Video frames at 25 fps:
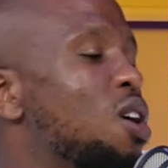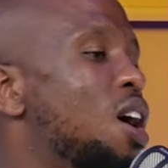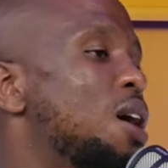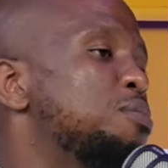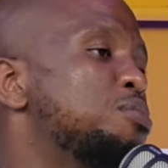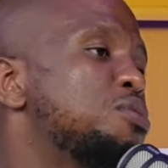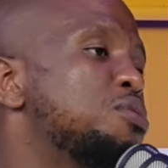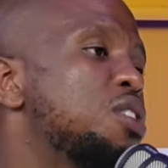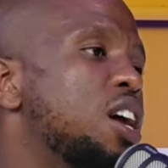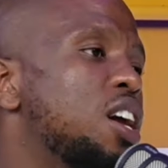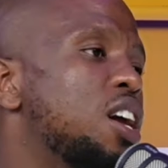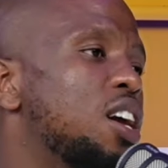
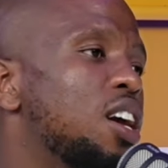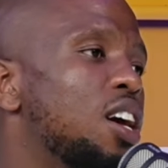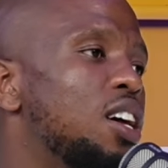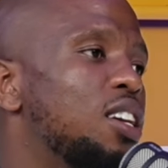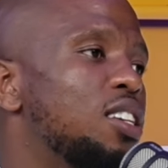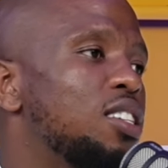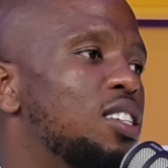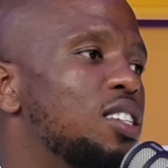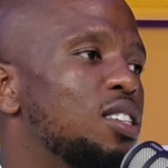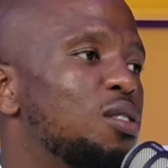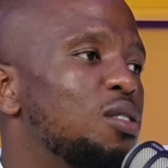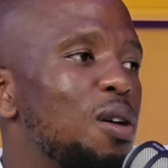praying
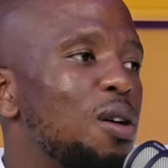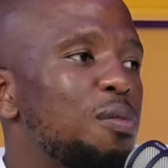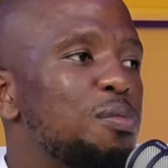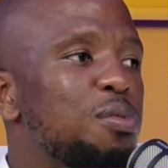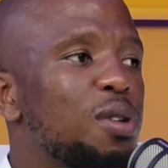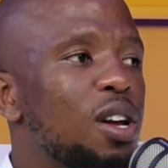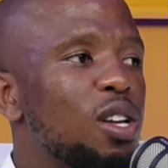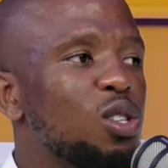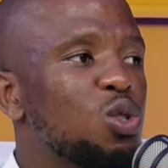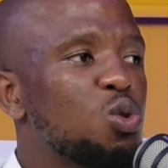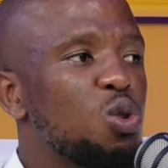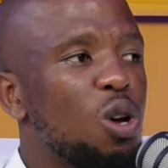and we are
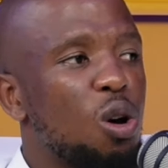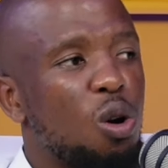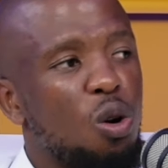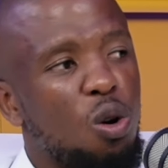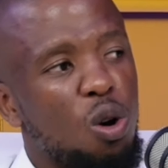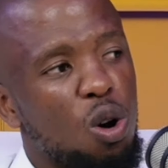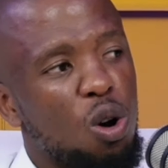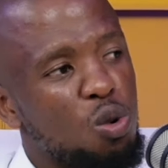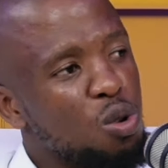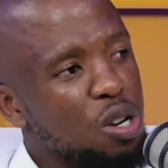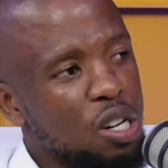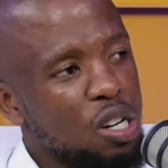praying to a
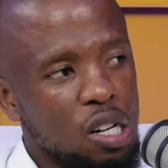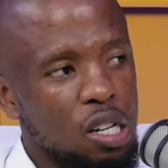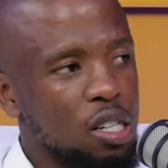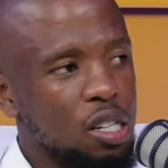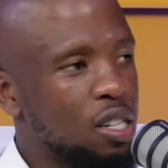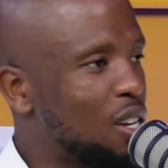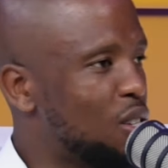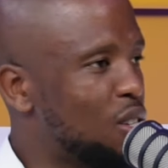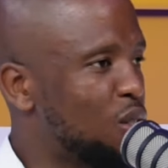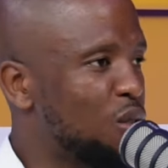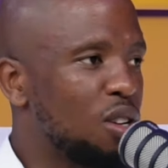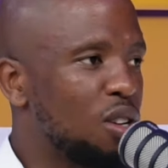God who really
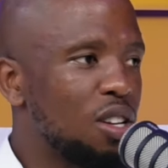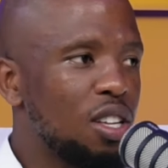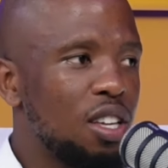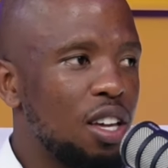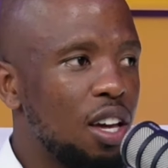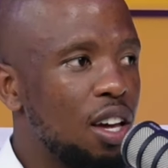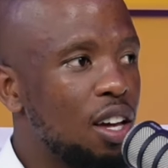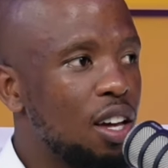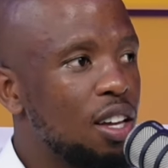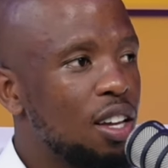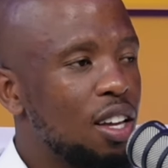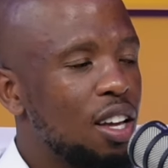does not
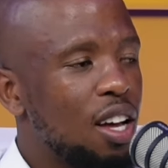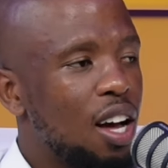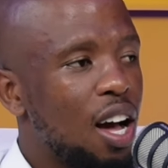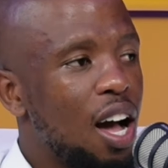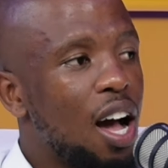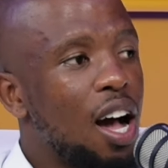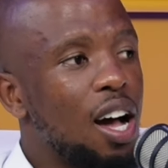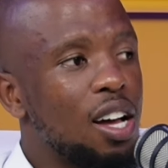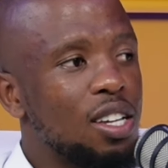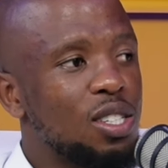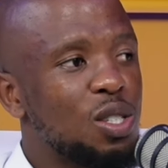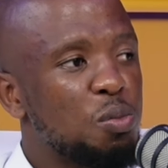hear yeah.
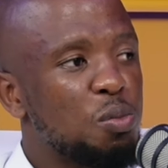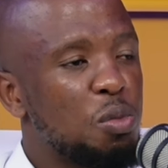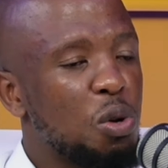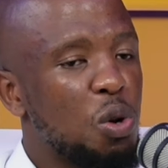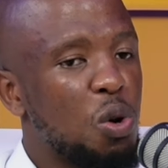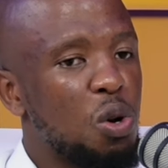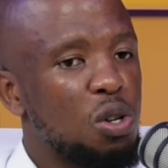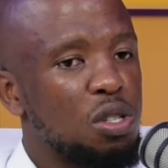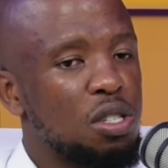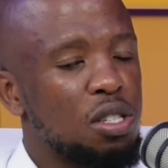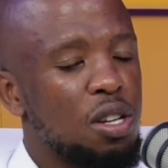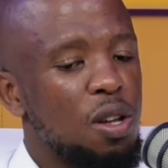us
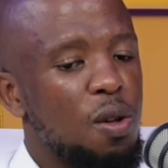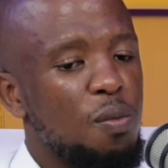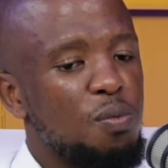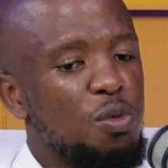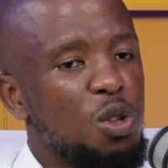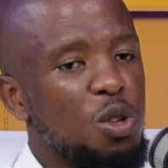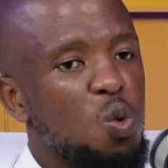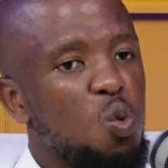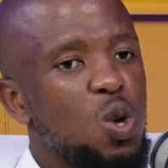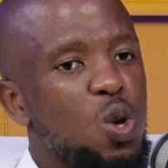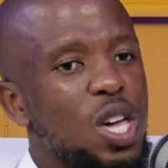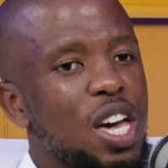because
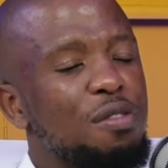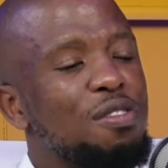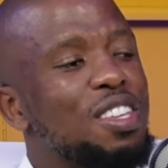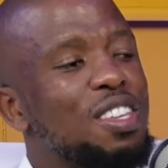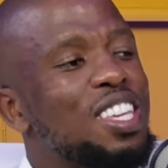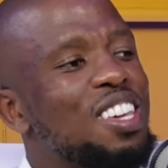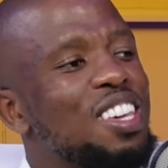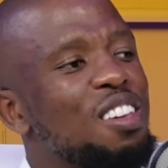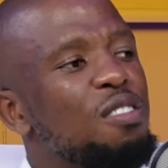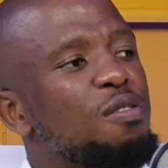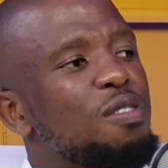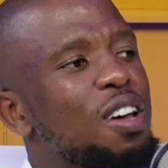we
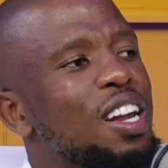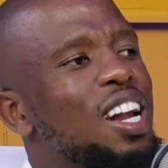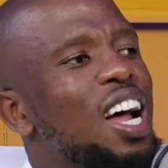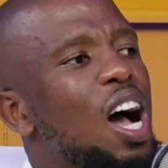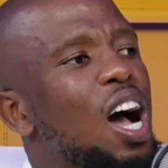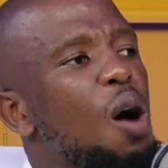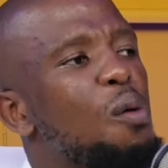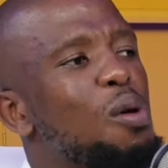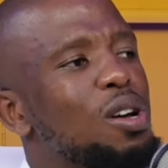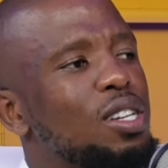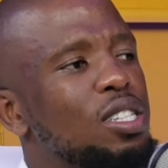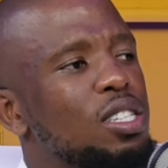have given
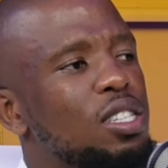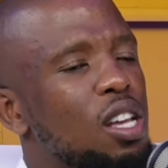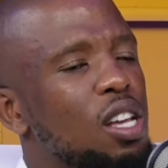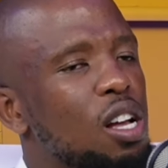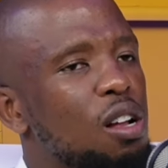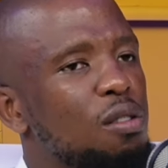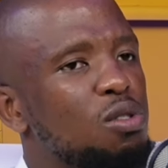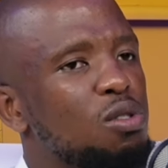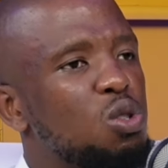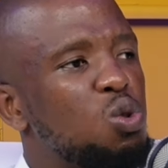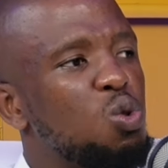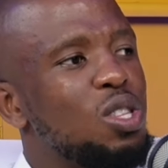
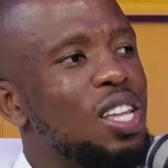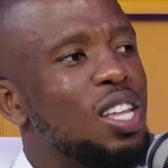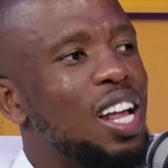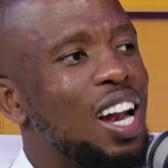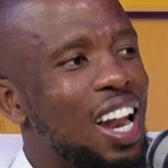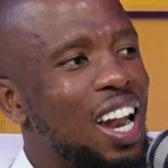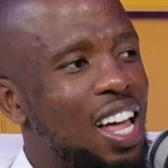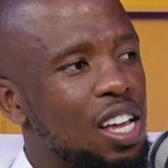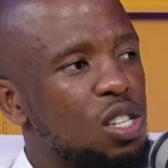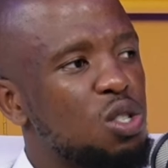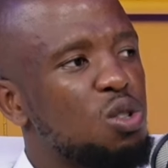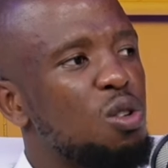ourselves to the
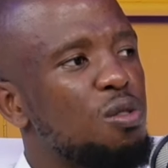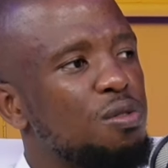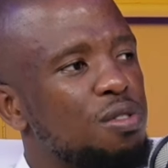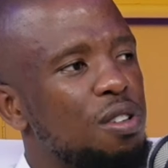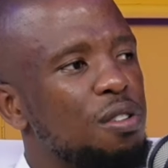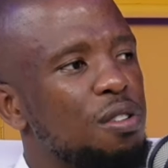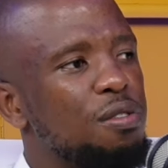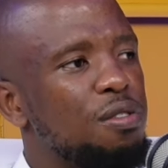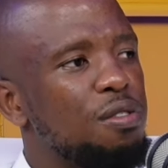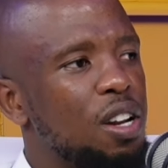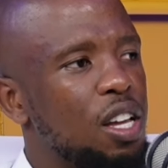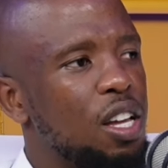lust of the
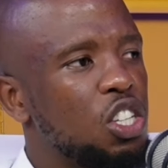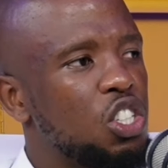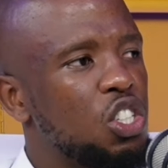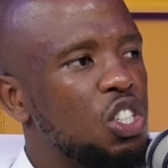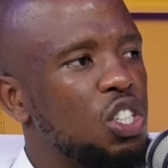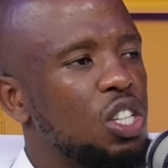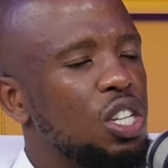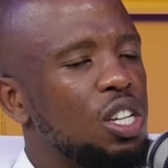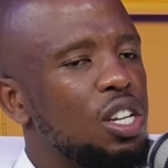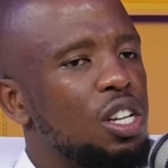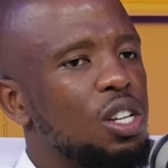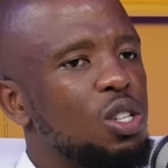flesh,
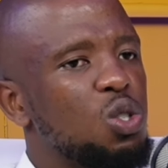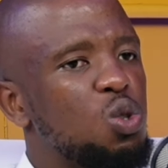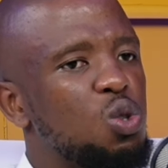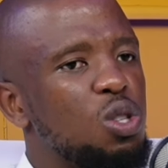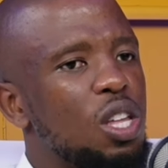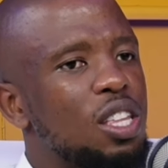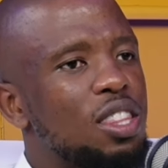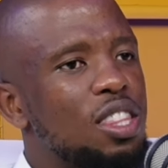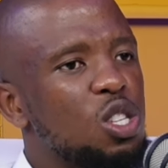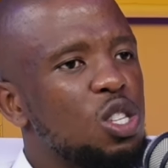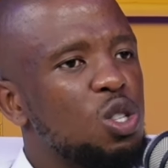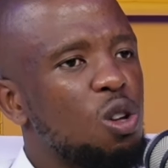mm. to
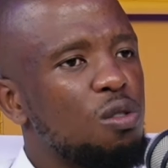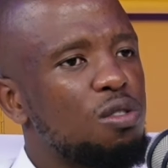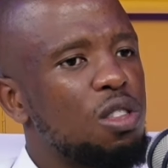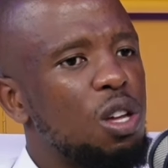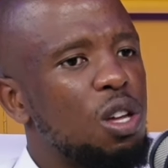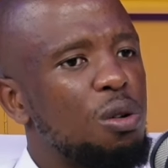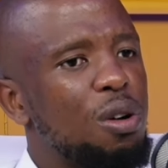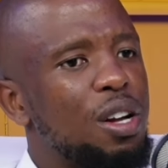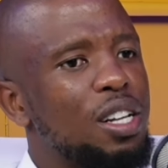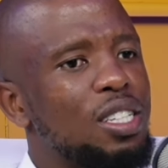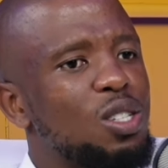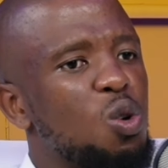the mm. things of
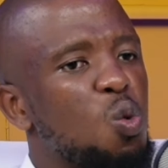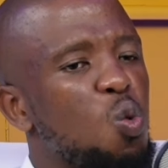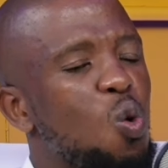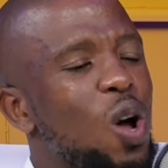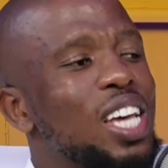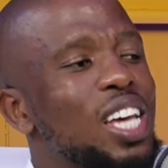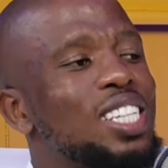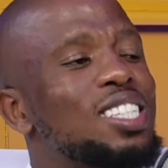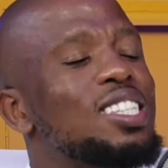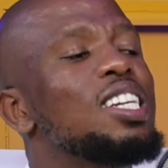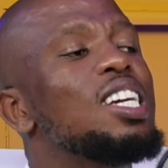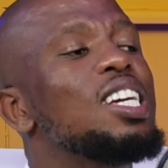the world,
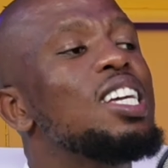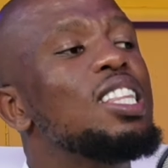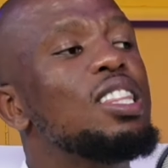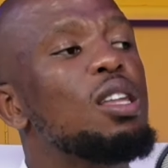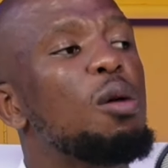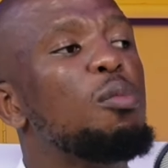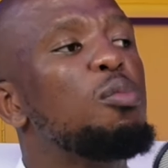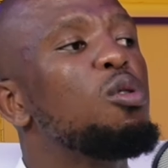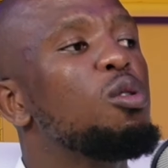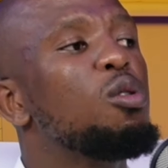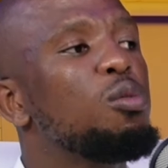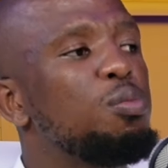worst in the
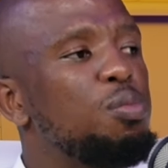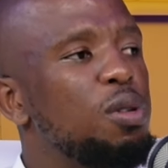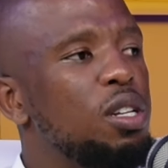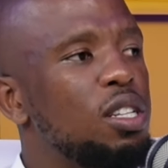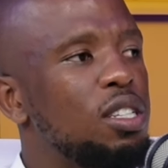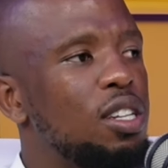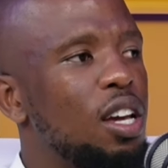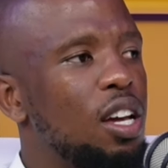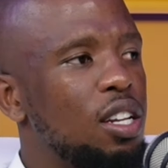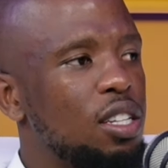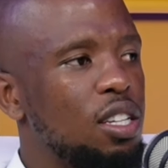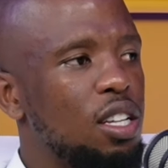
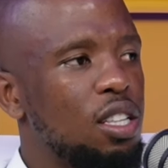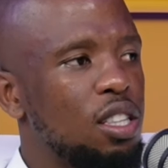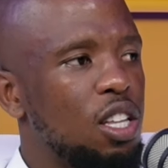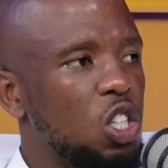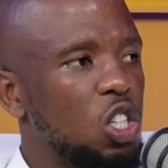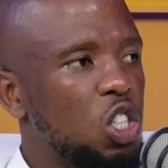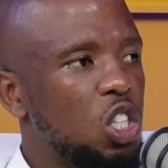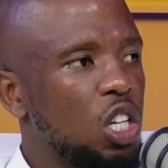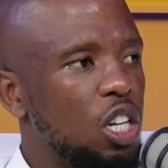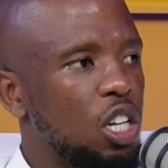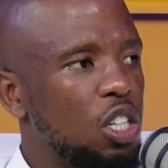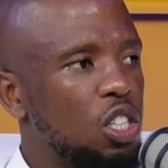pulpit and in the
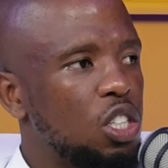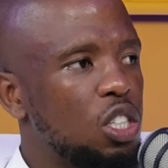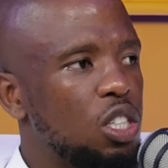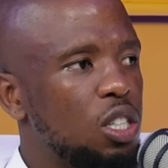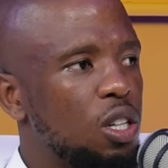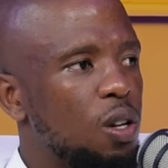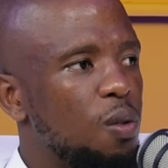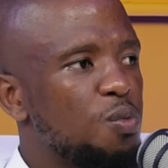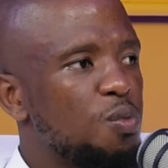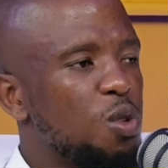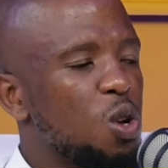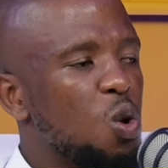church,
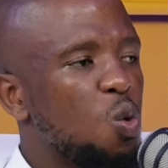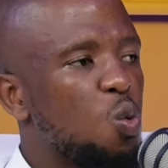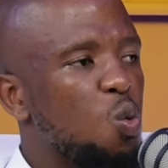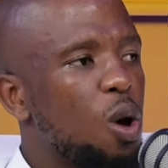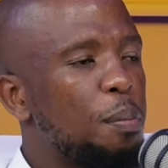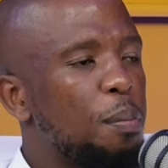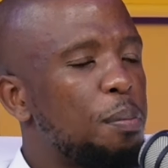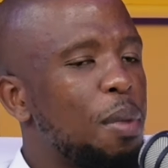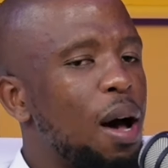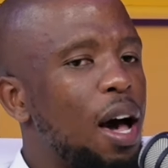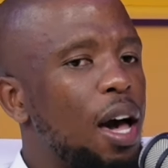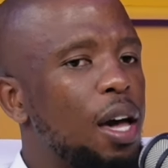
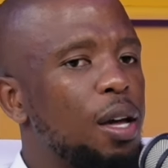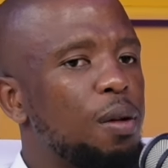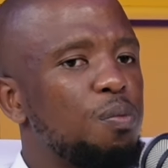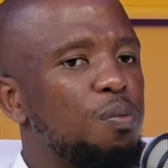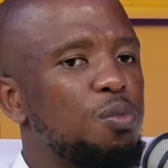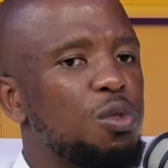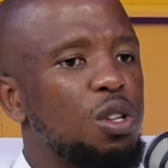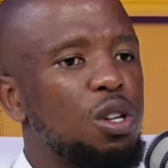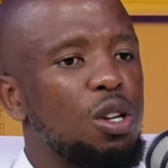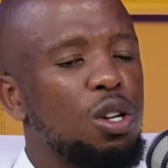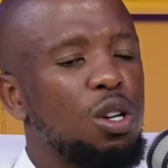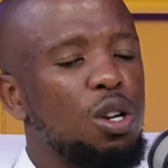whereby,
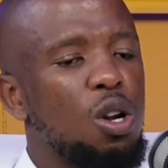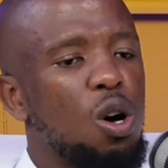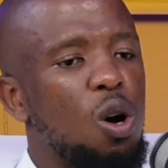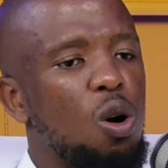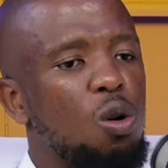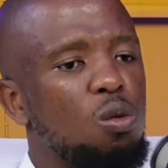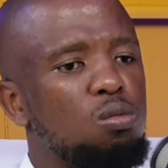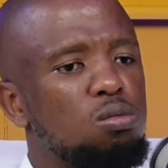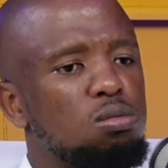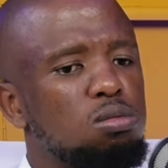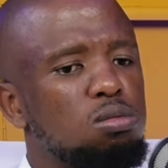you know,